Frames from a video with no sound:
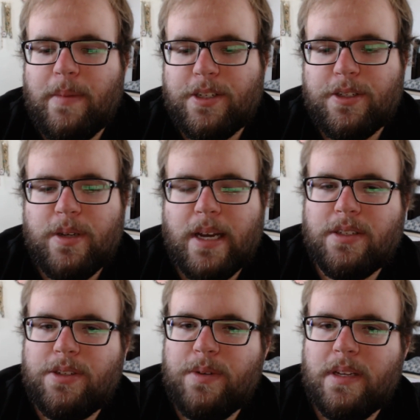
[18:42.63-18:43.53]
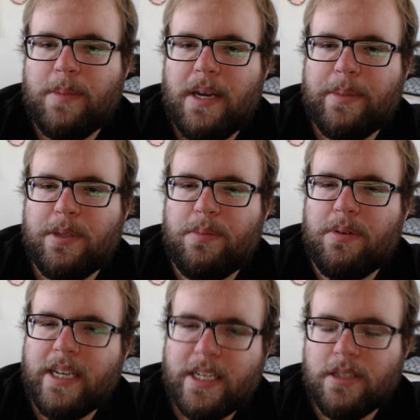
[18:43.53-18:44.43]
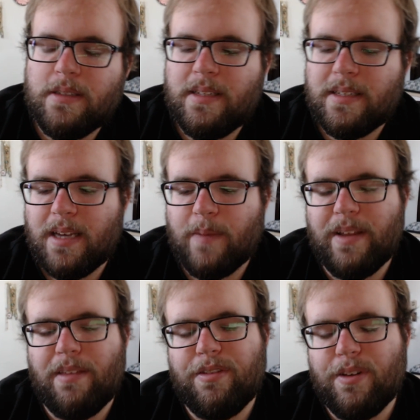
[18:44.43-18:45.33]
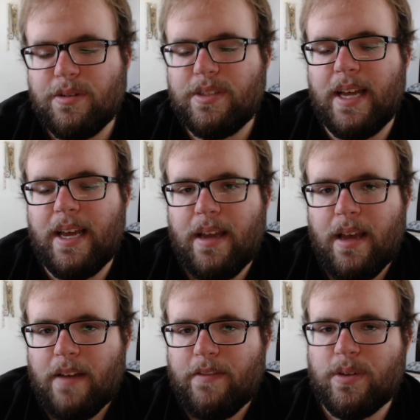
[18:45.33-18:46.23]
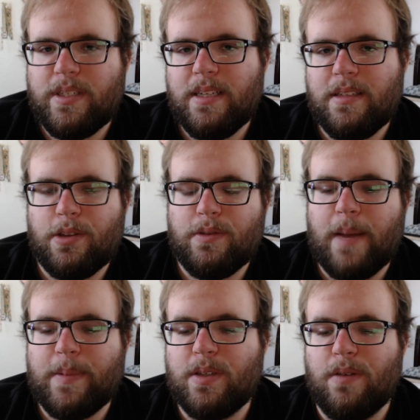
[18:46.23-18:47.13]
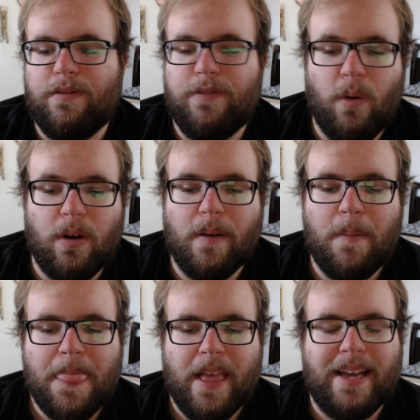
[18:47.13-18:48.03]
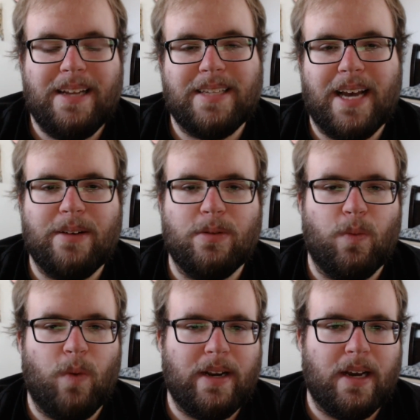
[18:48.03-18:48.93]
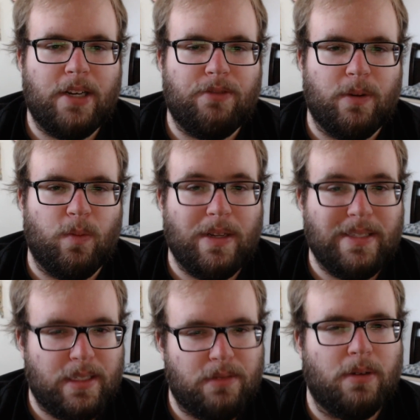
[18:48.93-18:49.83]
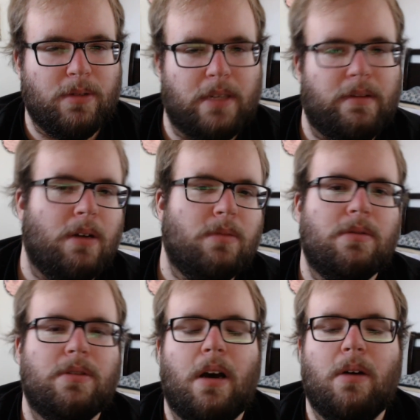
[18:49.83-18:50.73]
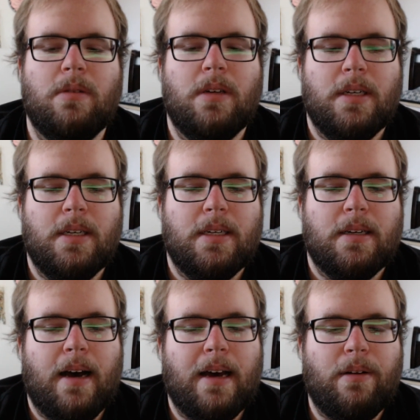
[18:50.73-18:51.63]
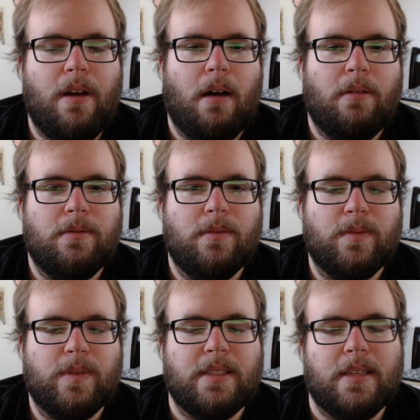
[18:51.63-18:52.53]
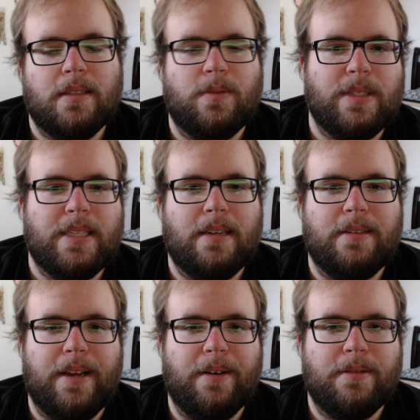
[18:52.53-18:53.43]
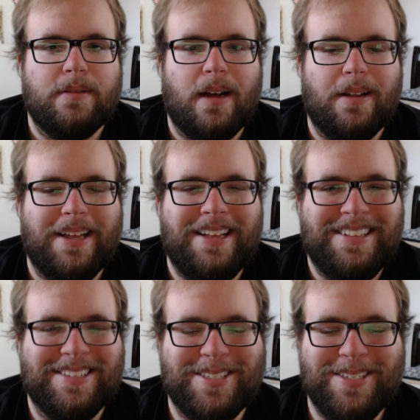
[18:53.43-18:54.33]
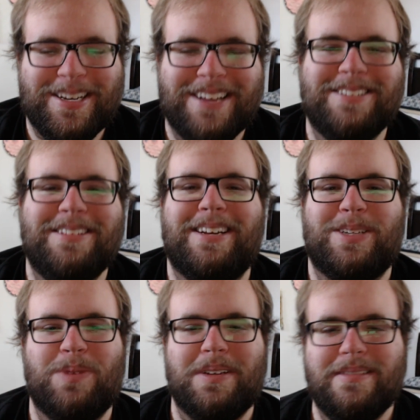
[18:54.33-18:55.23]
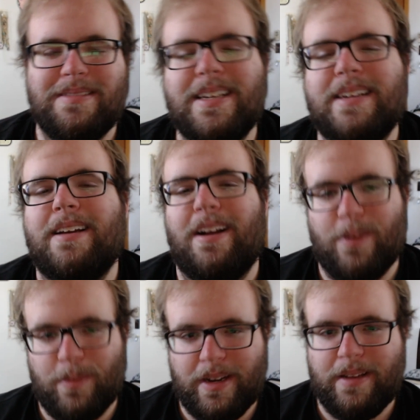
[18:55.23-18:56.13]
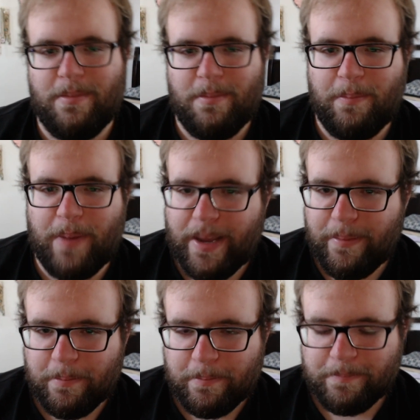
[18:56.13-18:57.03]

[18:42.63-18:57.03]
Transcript: Make sure you guys tune into my episode predictions this coming Thursday for Season 3, Episode 4, entitled 100. So, I don't know. What's that entail? I'll see you guys in the next one. Take care, everybody. Bye.